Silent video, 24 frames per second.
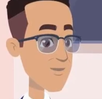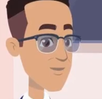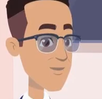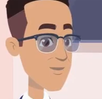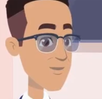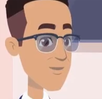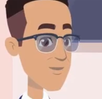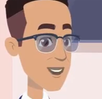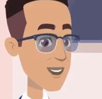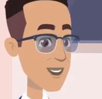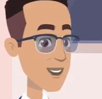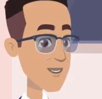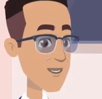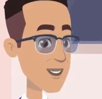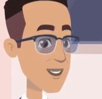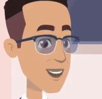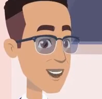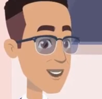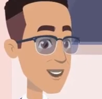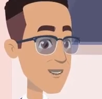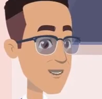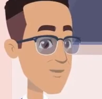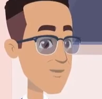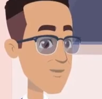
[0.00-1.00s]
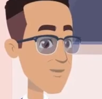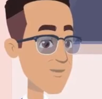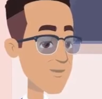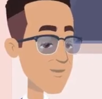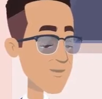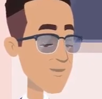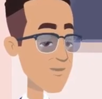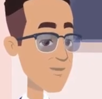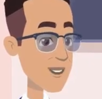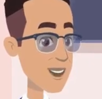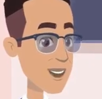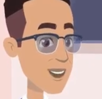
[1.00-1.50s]
That means
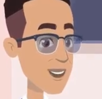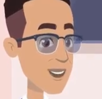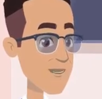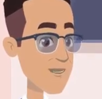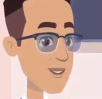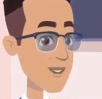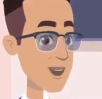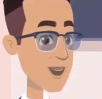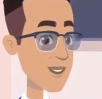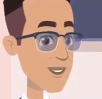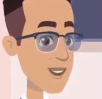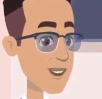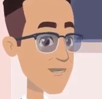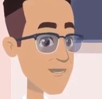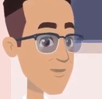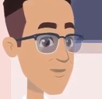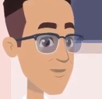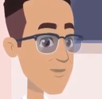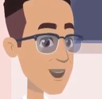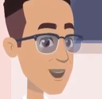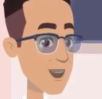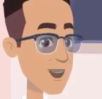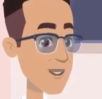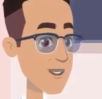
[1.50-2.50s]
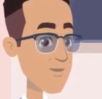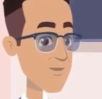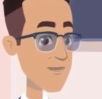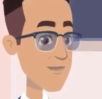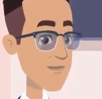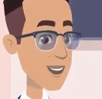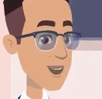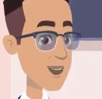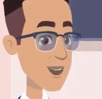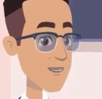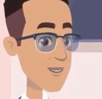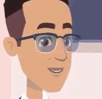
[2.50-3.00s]
we have 8
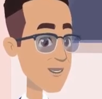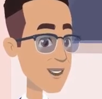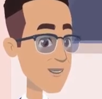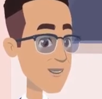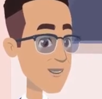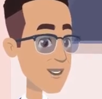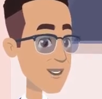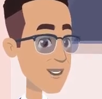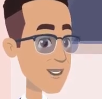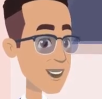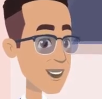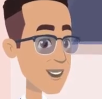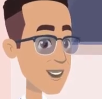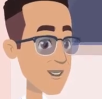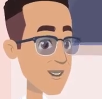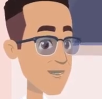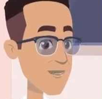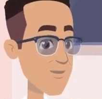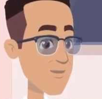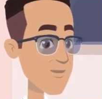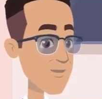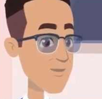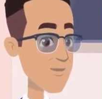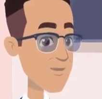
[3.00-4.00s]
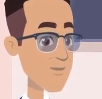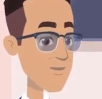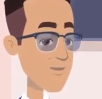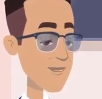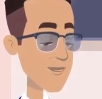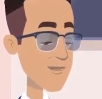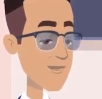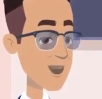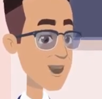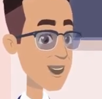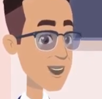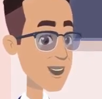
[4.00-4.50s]
frequency bins
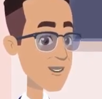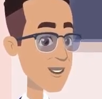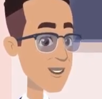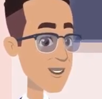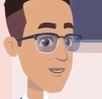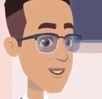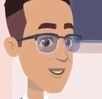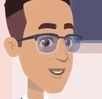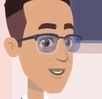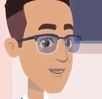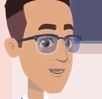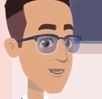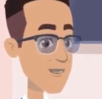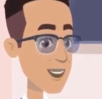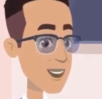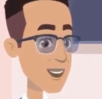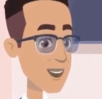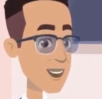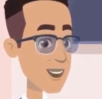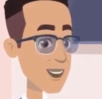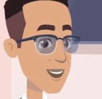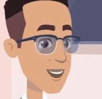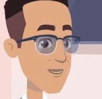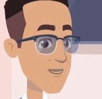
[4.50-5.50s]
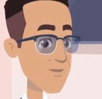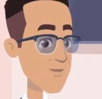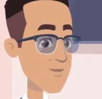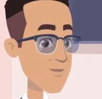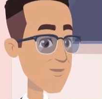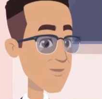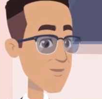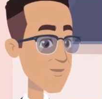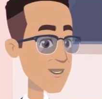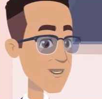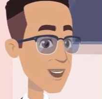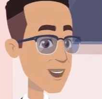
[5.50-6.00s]
starting from 0
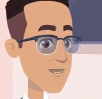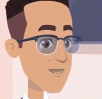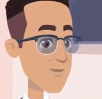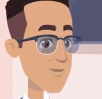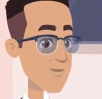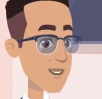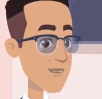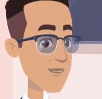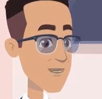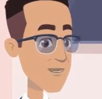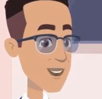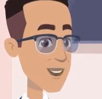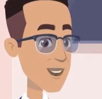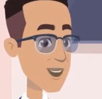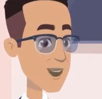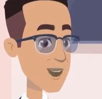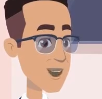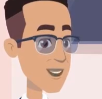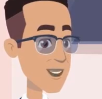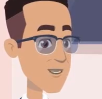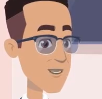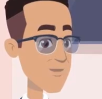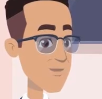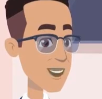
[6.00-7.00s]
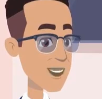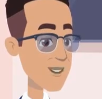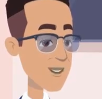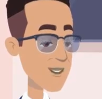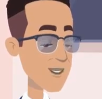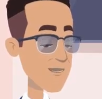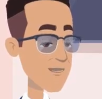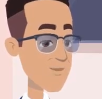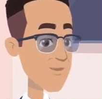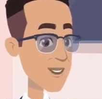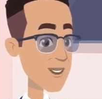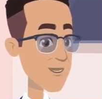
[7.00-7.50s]
up to 7
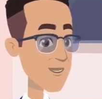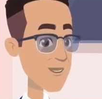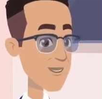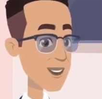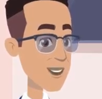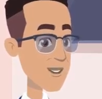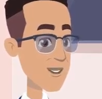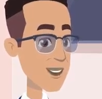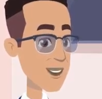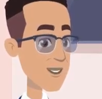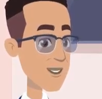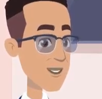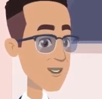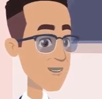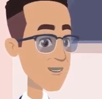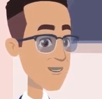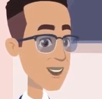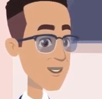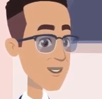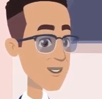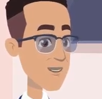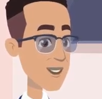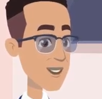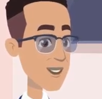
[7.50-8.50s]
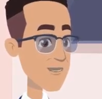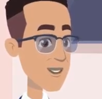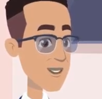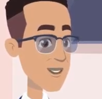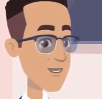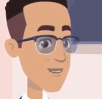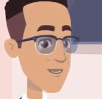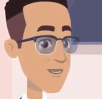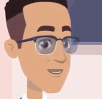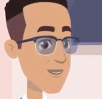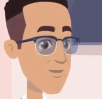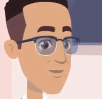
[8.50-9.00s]
times the fundamental
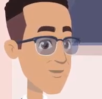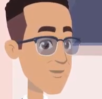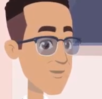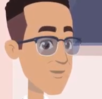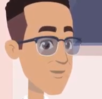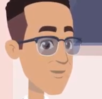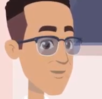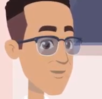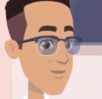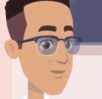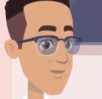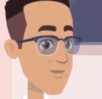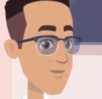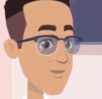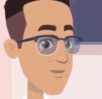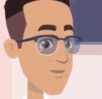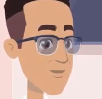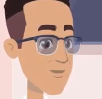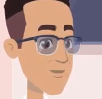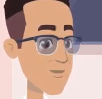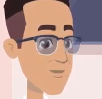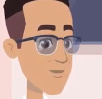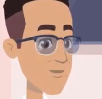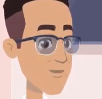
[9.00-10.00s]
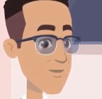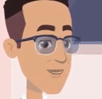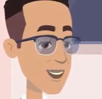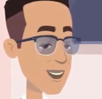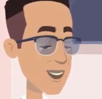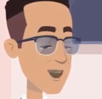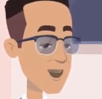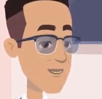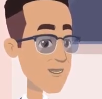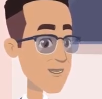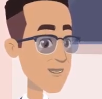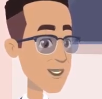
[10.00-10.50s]
frequency.
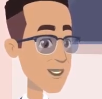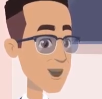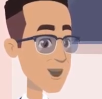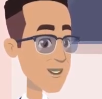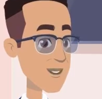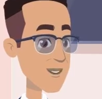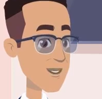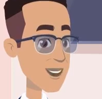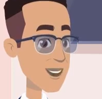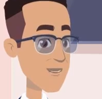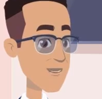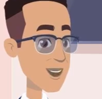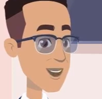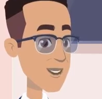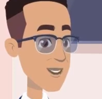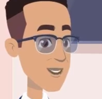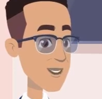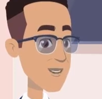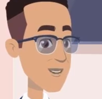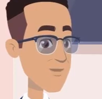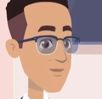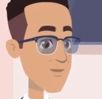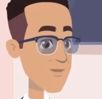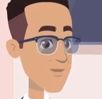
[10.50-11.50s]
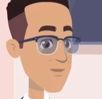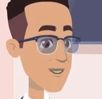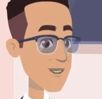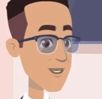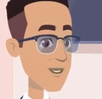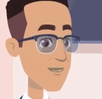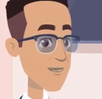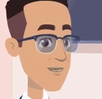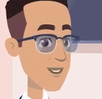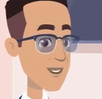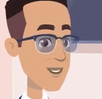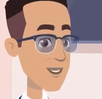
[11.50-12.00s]
Let's take the sine and
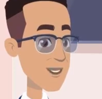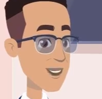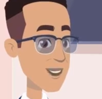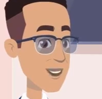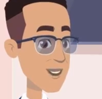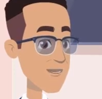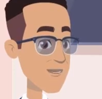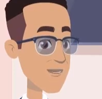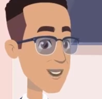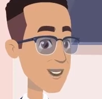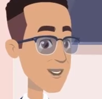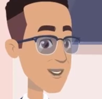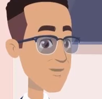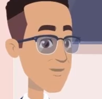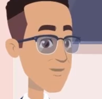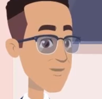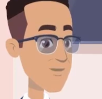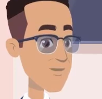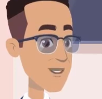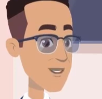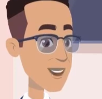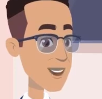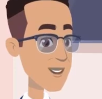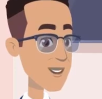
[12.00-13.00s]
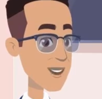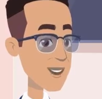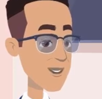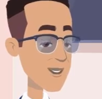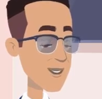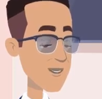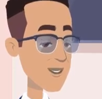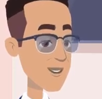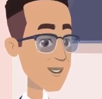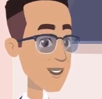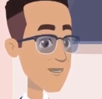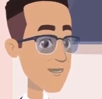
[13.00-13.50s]
cosine of
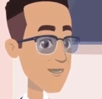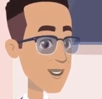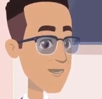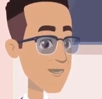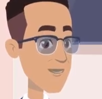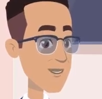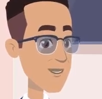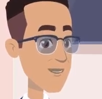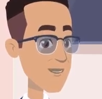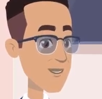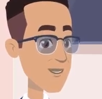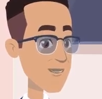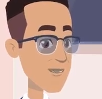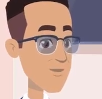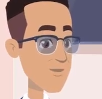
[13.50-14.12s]
fundamental frequency.